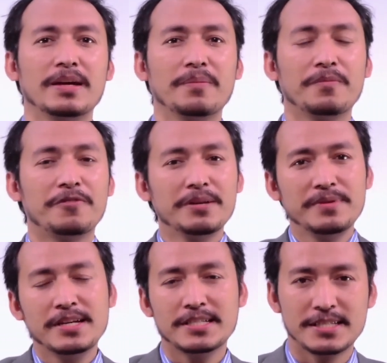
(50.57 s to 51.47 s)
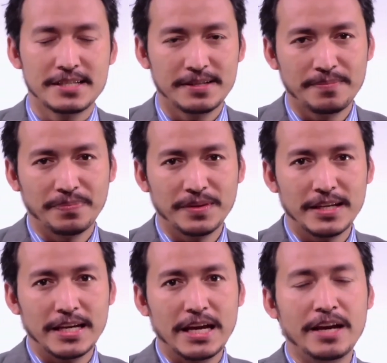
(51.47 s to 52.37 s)
previous
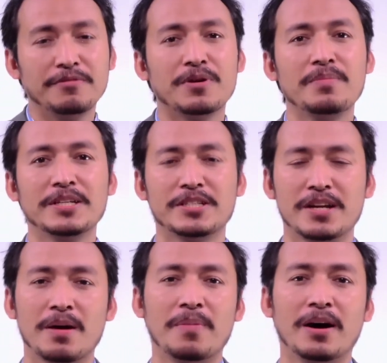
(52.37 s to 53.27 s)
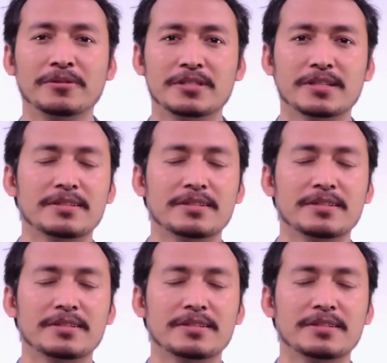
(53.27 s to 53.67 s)
information about